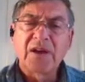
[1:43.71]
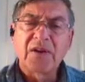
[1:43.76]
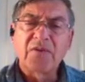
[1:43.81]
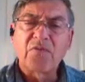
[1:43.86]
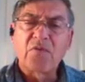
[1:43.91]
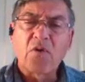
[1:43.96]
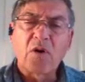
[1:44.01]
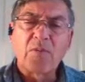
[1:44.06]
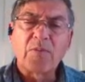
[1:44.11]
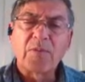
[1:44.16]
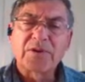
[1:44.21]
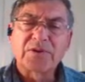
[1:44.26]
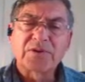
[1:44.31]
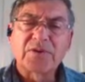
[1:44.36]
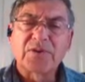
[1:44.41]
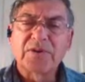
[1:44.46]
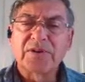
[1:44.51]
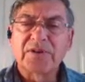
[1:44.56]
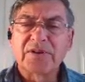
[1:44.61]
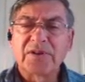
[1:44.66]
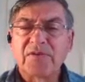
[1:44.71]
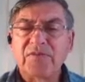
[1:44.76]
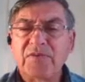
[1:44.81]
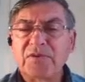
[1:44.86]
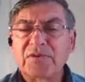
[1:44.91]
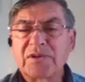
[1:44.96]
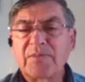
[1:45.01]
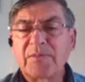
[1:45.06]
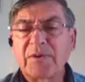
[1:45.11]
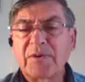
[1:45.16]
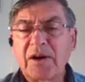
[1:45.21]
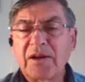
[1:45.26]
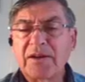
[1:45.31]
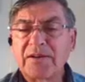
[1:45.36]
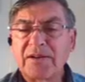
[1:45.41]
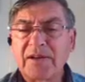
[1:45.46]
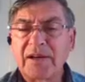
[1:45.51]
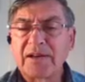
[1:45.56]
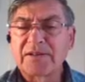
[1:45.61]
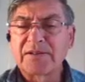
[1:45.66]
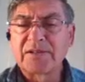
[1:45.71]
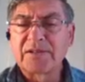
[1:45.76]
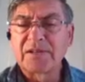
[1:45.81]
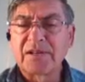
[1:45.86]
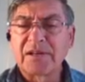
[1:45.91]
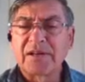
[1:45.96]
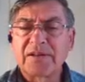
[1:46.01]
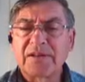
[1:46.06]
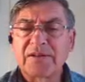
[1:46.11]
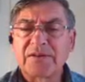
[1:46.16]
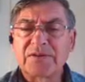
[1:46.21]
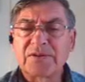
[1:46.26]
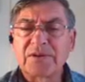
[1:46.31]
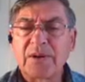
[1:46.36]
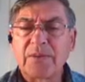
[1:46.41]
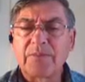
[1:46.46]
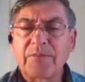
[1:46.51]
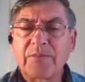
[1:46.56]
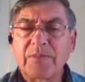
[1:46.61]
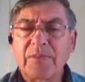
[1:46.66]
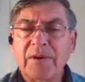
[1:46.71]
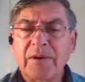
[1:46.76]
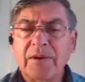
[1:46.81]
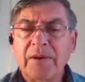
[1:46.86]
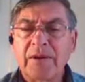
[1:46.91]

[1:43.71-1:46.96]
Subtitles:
Informal is good to give you some context and some